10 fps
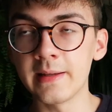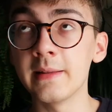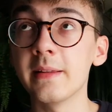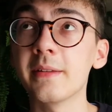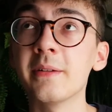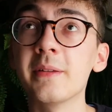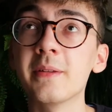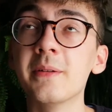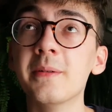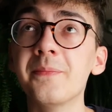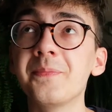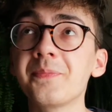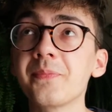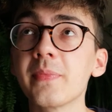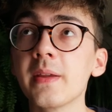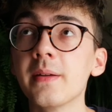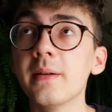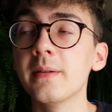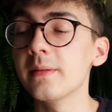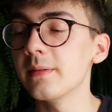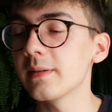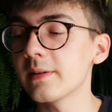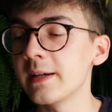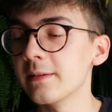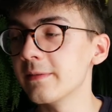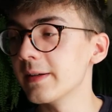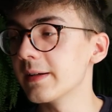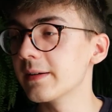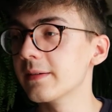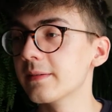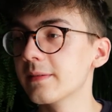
and it's also kind of weak.